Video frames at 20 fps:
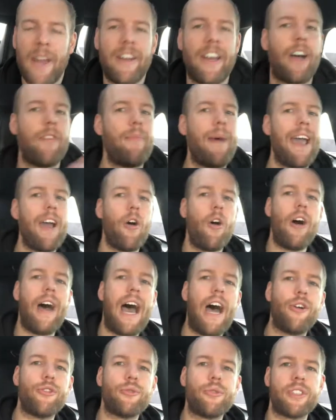Now, if my whole
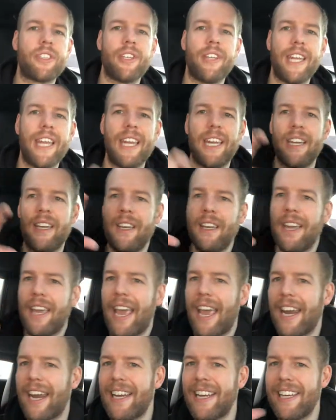house was clean
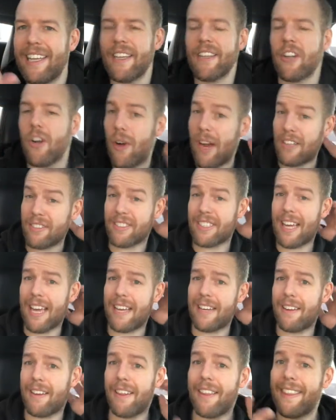and I needed to go
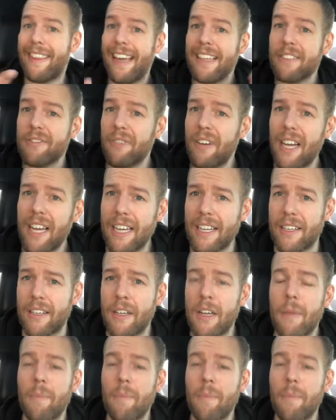outside, that's fine.